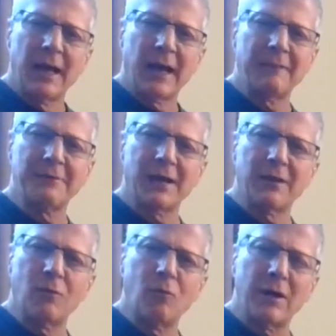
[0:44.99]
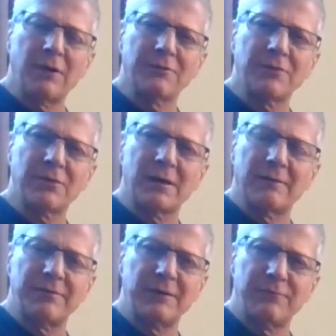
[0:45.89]
I've got a wealth
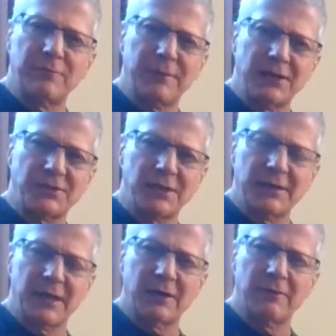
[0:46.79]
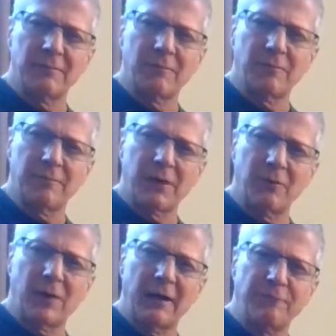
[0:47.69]
of information there. My
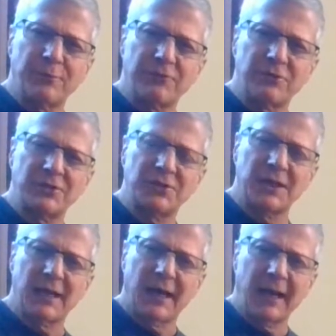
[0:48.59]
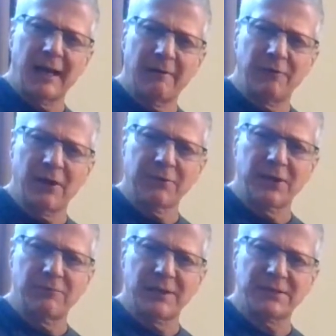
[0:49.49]
wife, Patricia, and I have
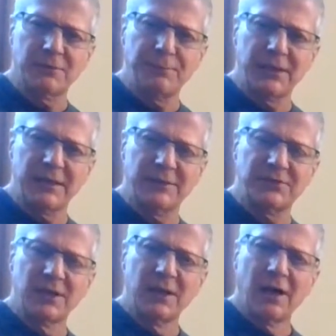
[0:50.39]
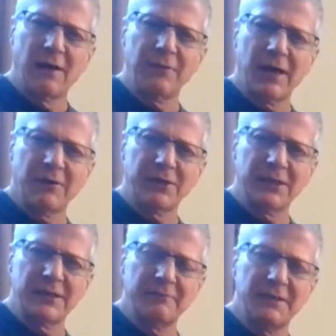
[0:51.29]
healthy recipes on the Healthy
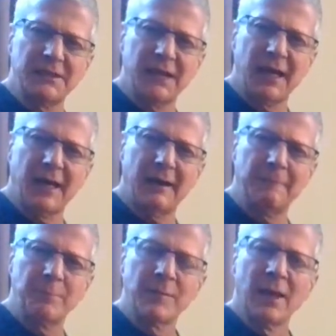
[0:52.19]
Living tab.